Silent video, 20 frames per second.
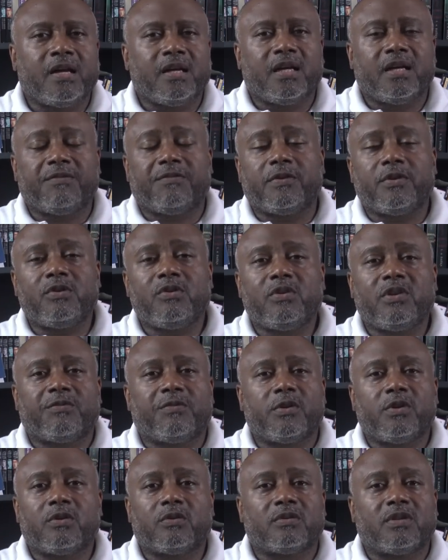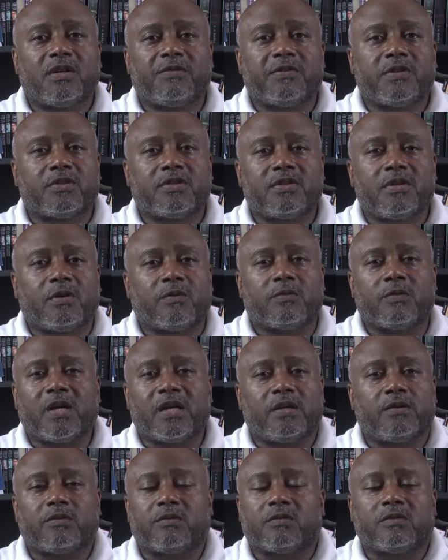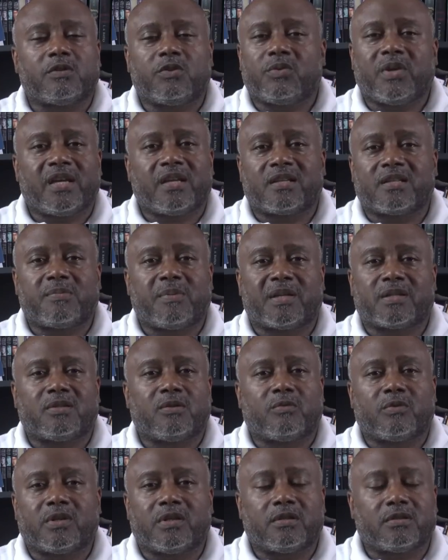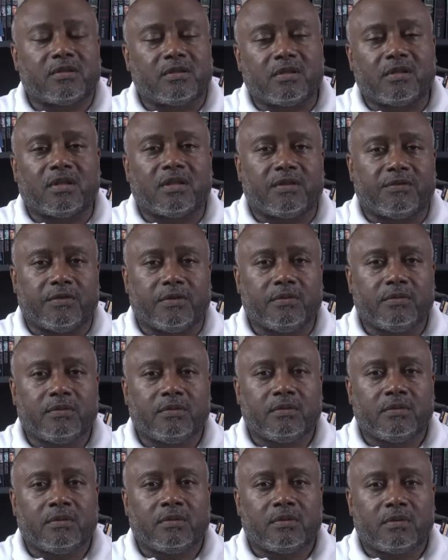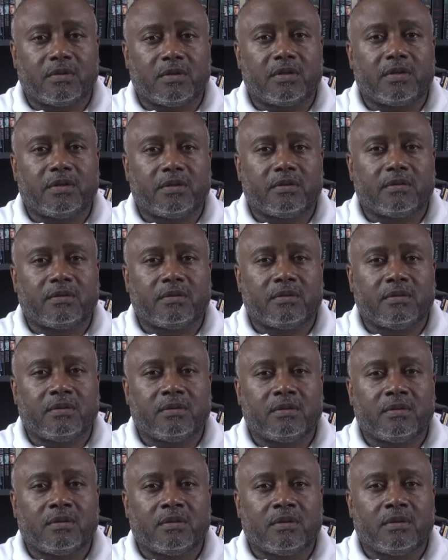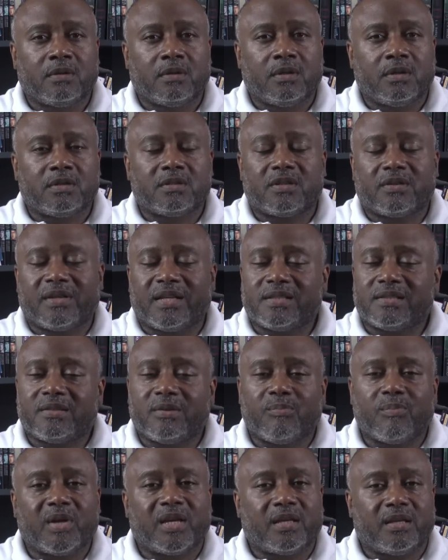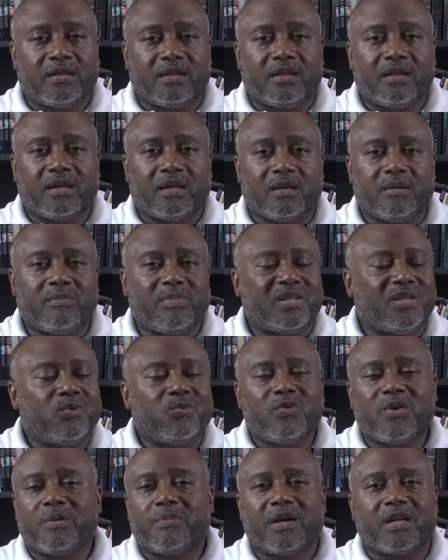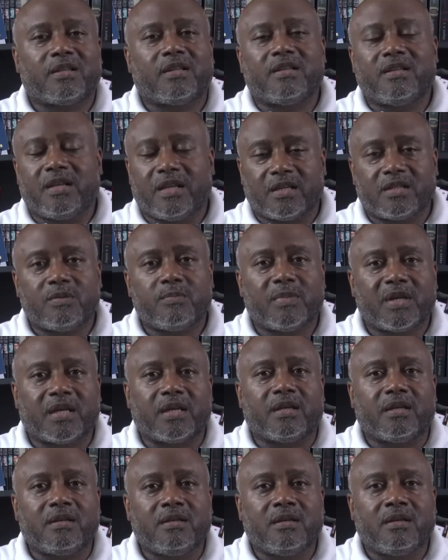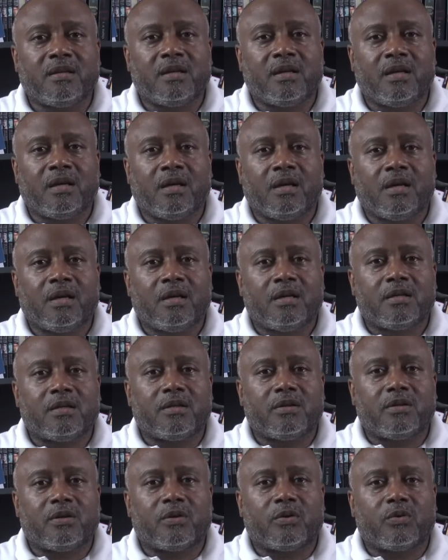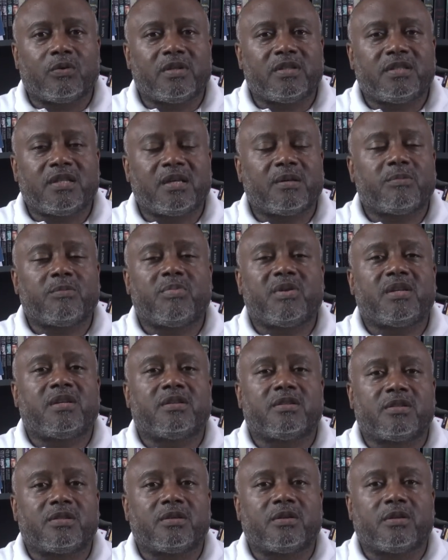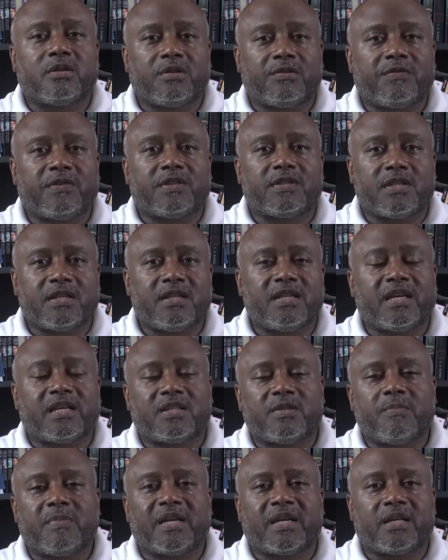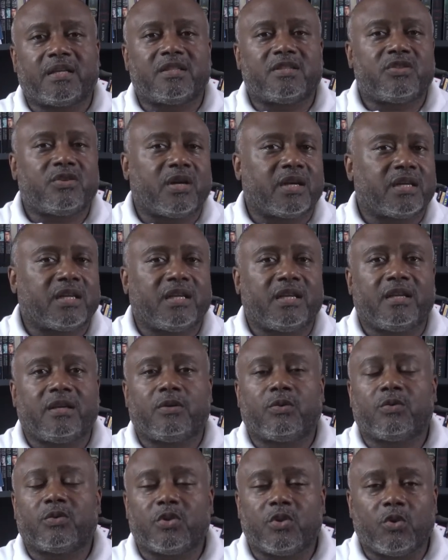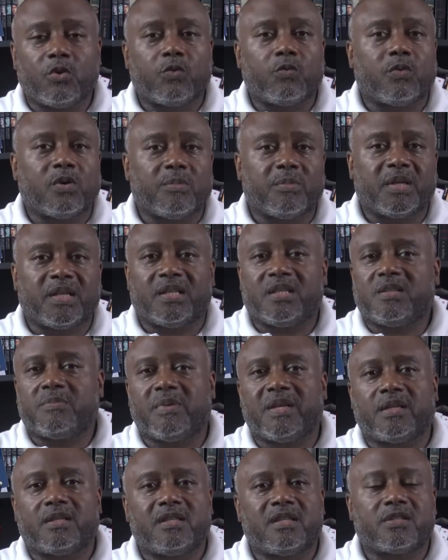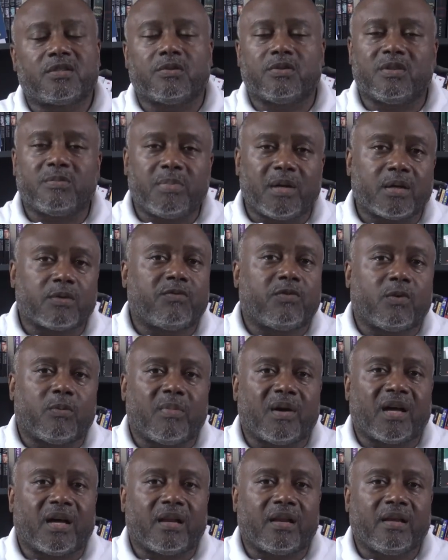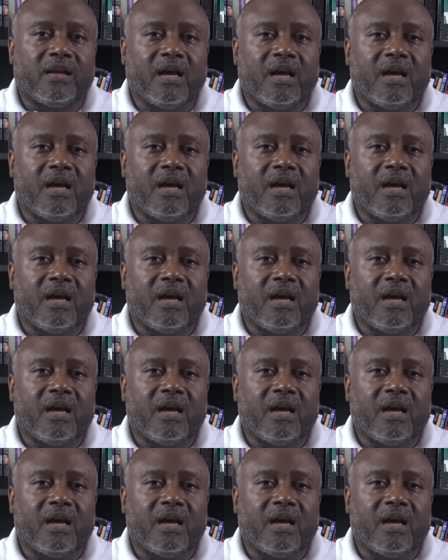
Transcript: If you if you don't love yourself, why you can't expect someone else to love you? All right. So that's the main thing. But don't worry about the next man. You know, only time to be concerned if it's the next man is trying to get in on your woman he's being disrespectful about it.